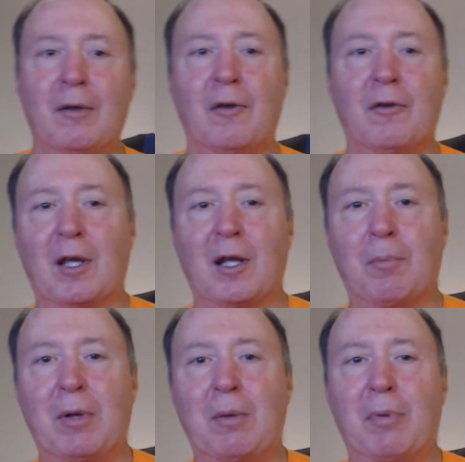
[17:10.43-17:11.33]
is going
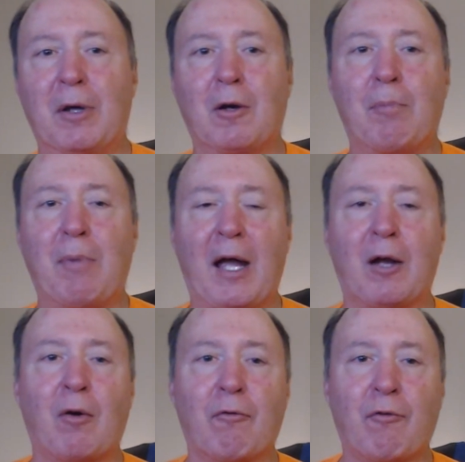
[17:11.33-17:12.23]
to be bigger,
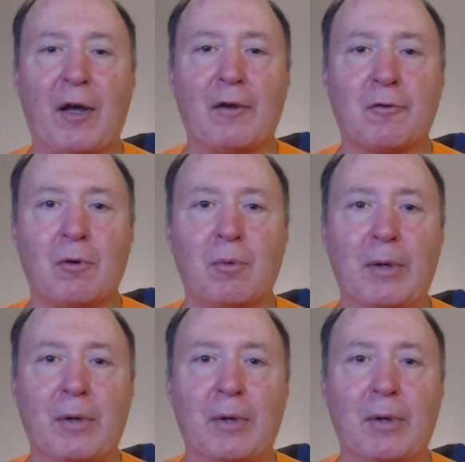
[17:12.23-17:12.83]
badder, and faster.